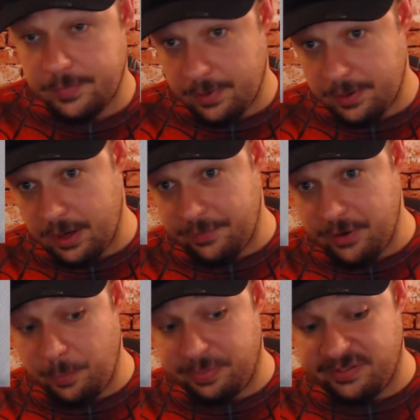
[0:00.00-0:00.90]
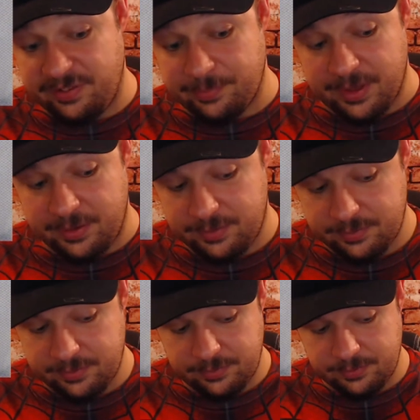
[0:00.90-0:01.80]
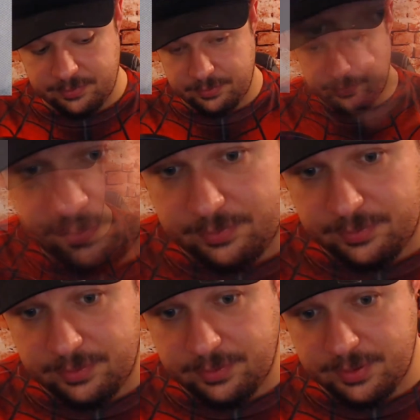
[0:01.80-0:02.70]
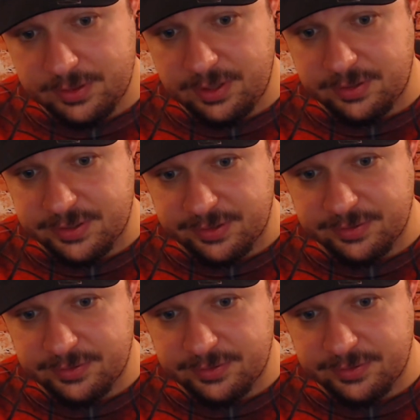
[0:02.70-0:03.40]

And if you don't believe me, seriously,